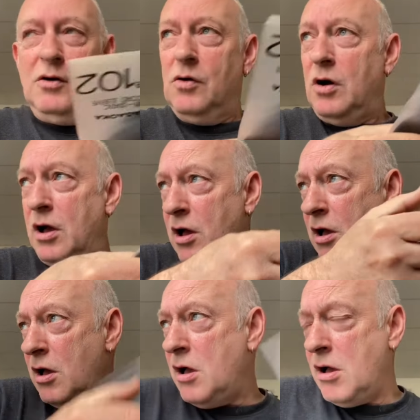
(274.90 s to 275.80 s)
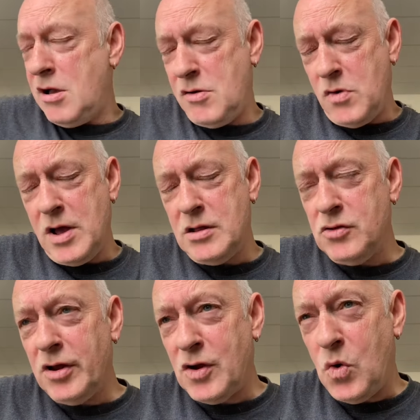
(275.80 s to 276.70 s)
well,
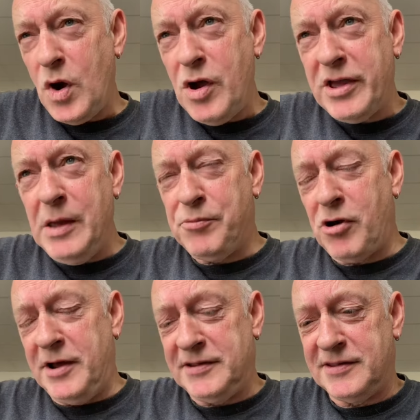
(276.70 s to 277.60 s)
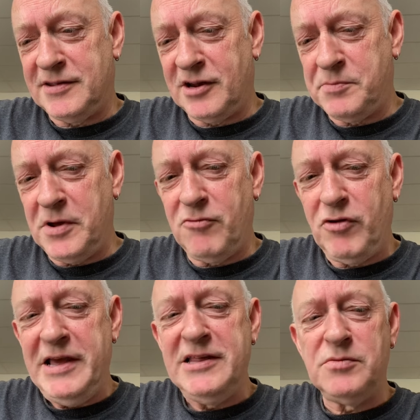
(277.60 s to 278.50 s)
not a quirky price as such, but a
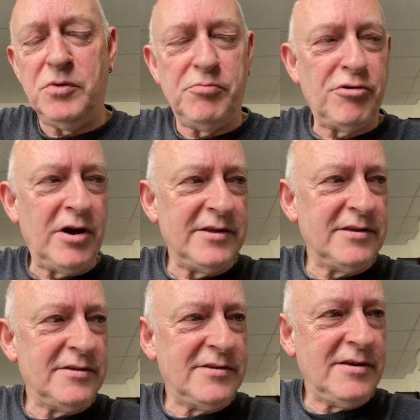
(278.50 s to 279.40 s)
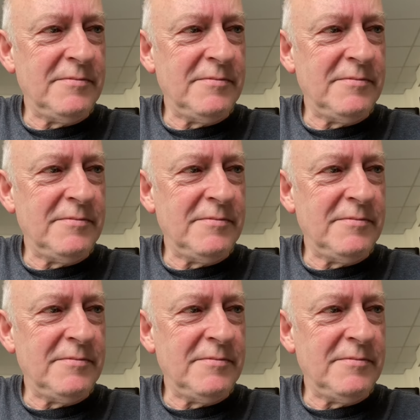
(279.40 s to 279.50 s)
reasonable price. It's